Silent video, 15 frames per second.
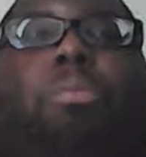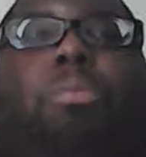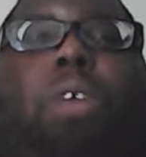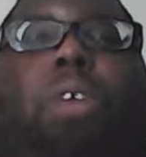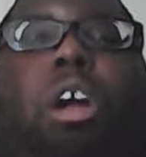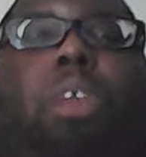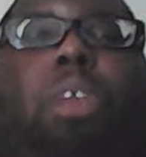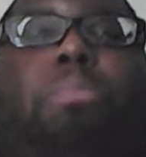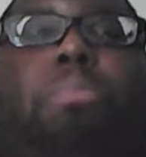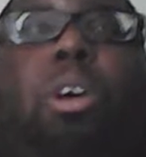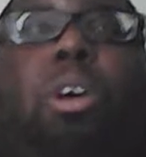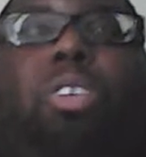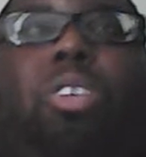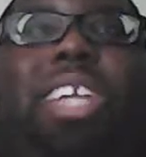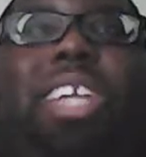are
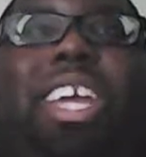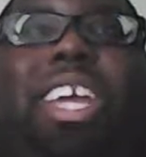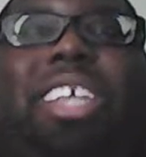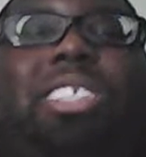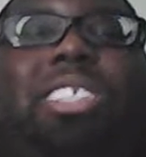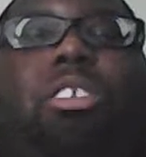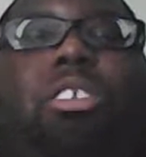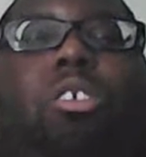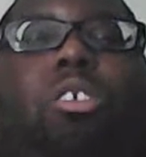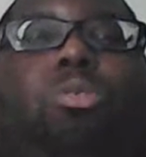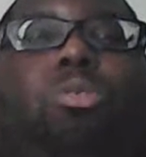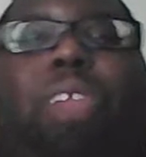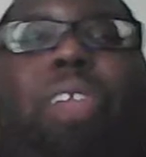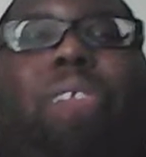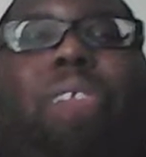bowing heads on
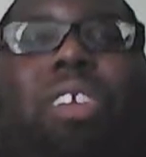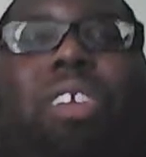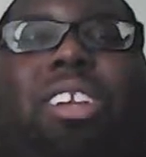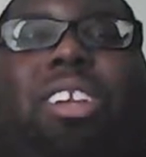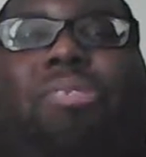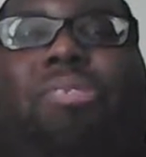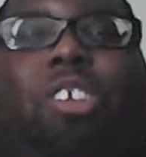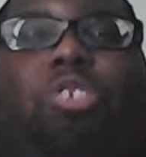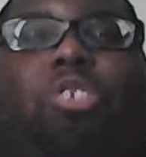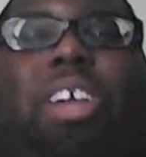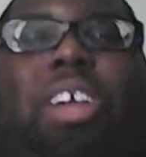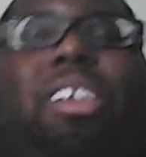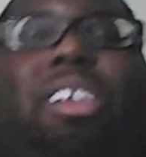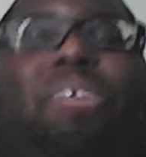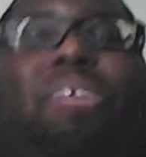who they won in the first
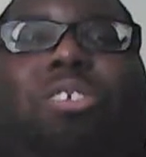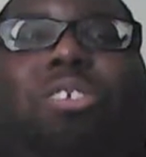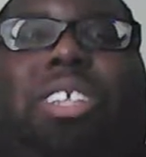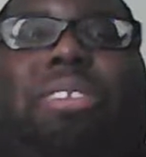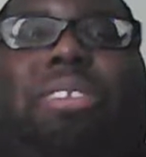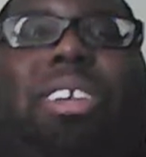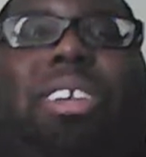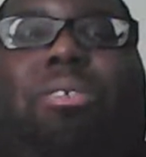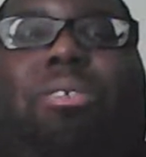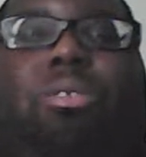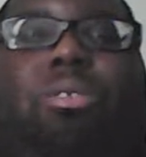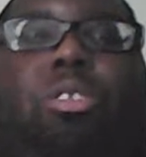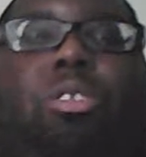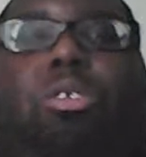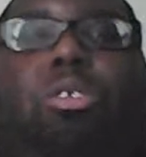round. Like for example,
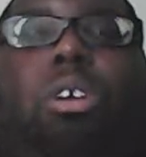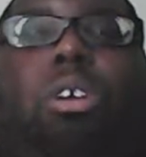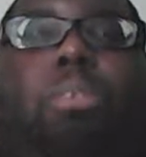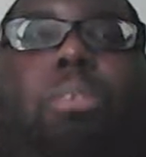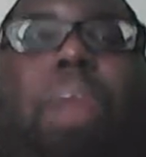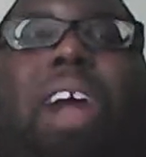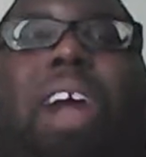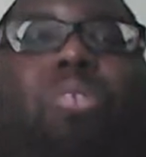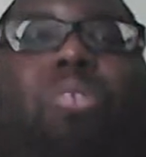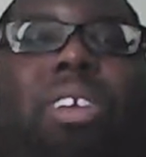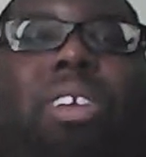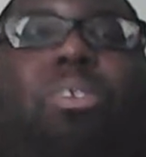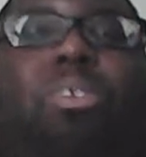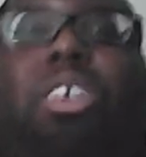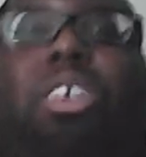Bob
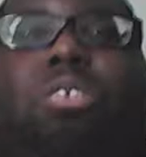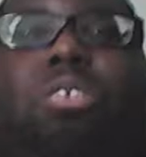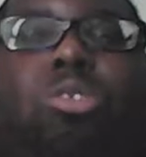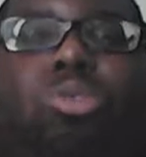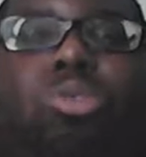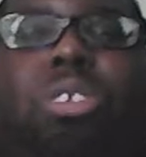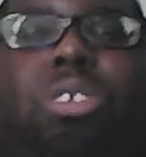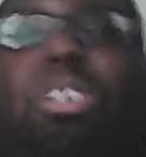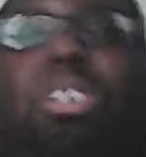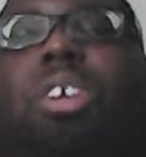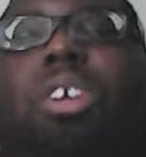Quinn wanted Okuda.